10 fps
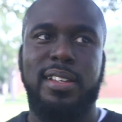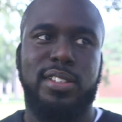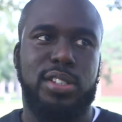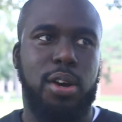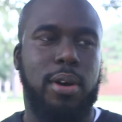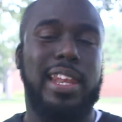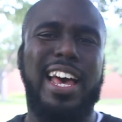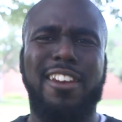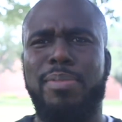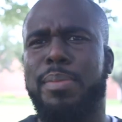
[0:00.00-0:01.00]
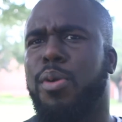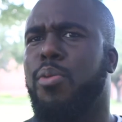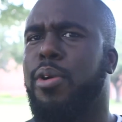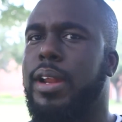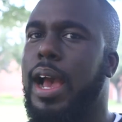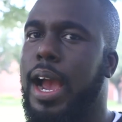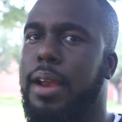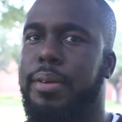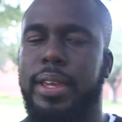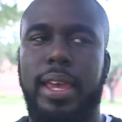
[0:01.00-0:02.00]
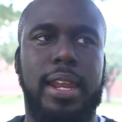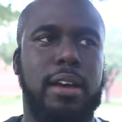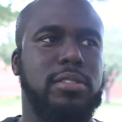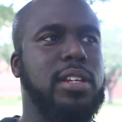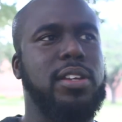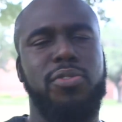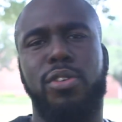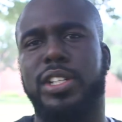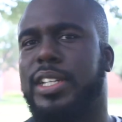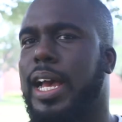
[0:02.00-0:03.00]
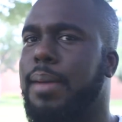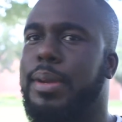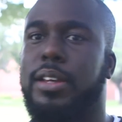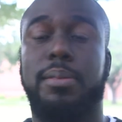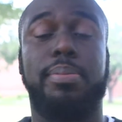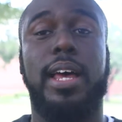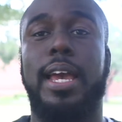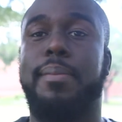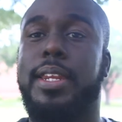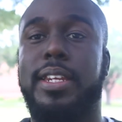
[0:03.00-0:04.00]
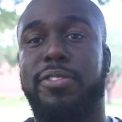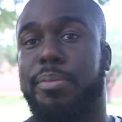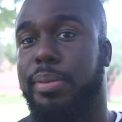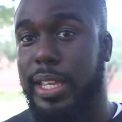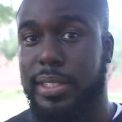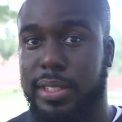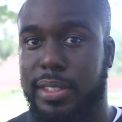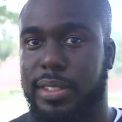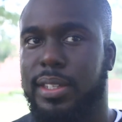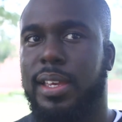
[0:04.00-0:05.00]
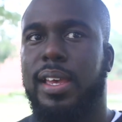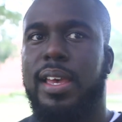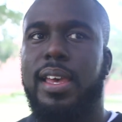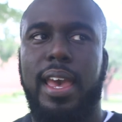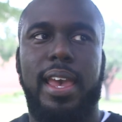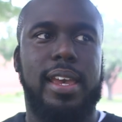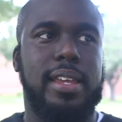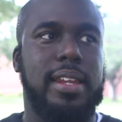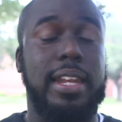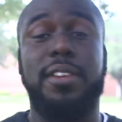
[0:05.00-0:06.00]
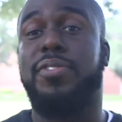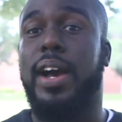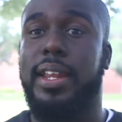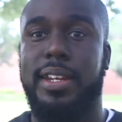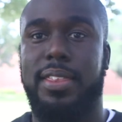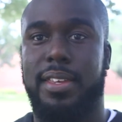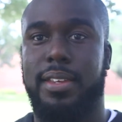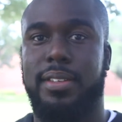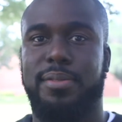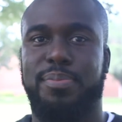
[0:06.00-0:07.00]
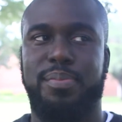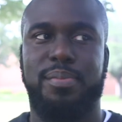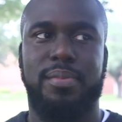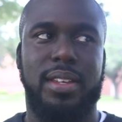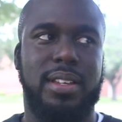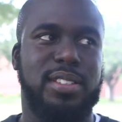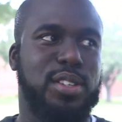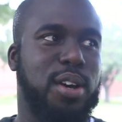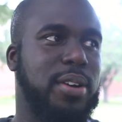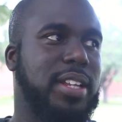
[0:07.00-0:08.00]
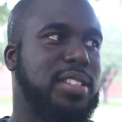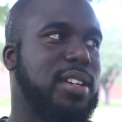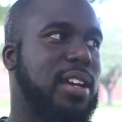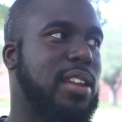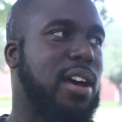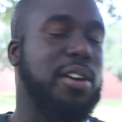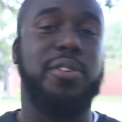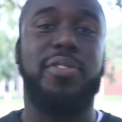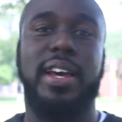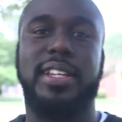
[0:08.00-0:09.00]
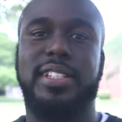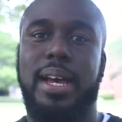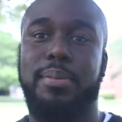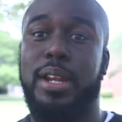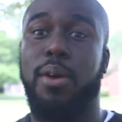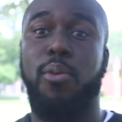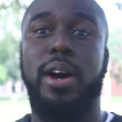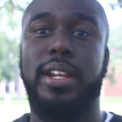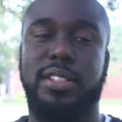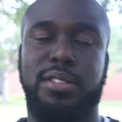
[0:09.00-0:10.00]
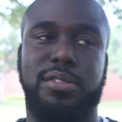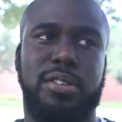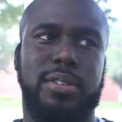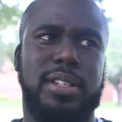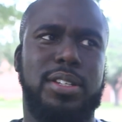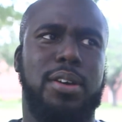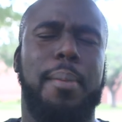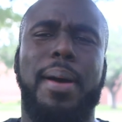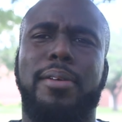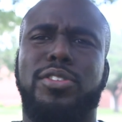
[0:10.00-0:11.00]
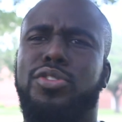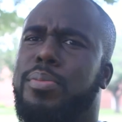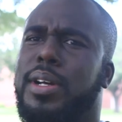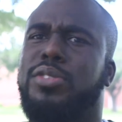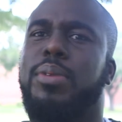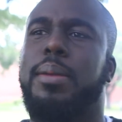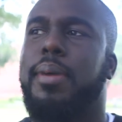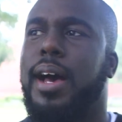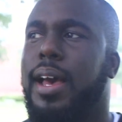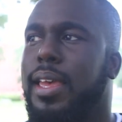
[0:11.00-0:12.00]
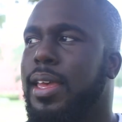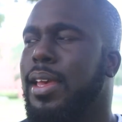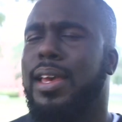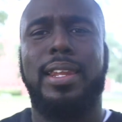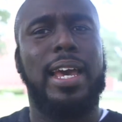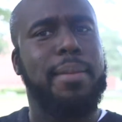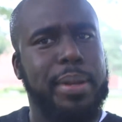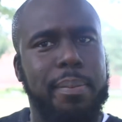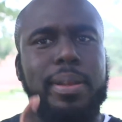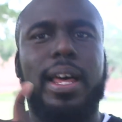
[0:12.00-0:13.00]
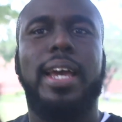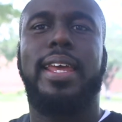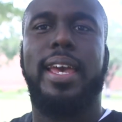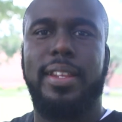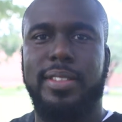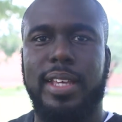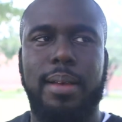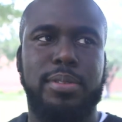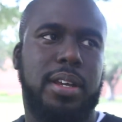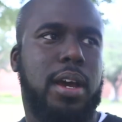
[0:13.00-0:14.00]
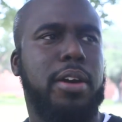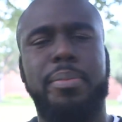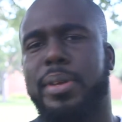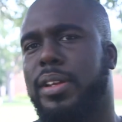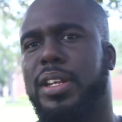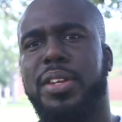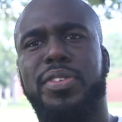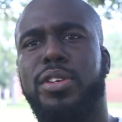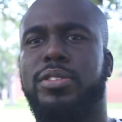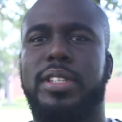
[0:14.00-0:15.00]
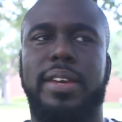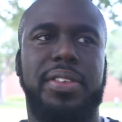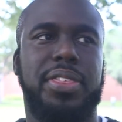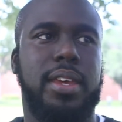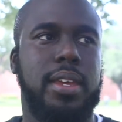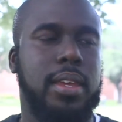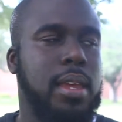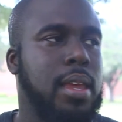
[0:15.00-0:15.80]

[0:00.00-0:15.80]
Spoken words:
So a lot of people weren't hiring, and I was looking for a job, and I was applying many different places, and I didn't find anything. So it took longer to find a job than I wanted to. So, about 2 months went by, and I had been applying ahead of time. So I'd already been on interviews and everything.